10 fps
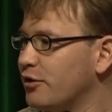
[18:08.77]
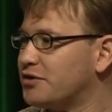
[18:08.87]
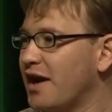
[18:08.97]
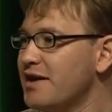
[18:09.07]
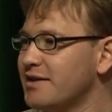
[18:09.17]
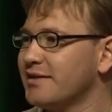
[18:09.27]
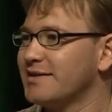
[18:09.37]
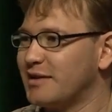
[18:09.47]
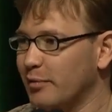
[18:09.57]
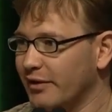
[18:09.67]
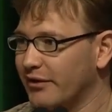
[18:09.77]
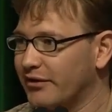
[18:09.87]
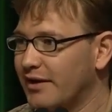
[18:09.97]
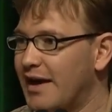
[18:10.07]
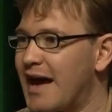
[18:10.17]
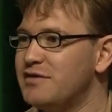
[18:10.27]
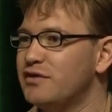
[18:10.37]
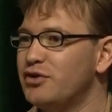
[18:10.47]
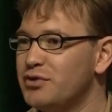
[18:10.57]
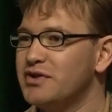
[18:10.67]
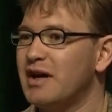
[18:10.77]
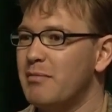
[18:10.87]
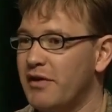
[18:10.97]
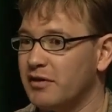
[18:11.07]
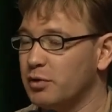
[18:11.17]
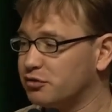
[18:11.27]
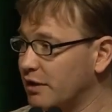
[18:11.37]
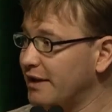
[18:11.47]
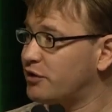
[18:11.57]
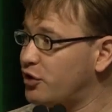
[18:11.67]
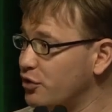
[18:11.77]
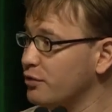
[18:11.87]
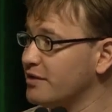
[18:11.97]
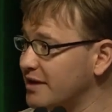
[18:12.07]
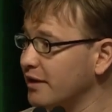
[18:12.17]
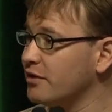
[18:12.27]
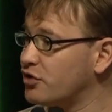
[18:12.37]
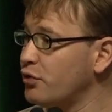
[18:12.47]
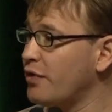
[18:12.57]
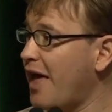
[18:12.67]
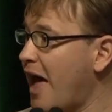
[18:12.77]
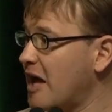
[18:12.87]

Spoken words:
You're changing the stimulus, and you're using a method which really tunes into the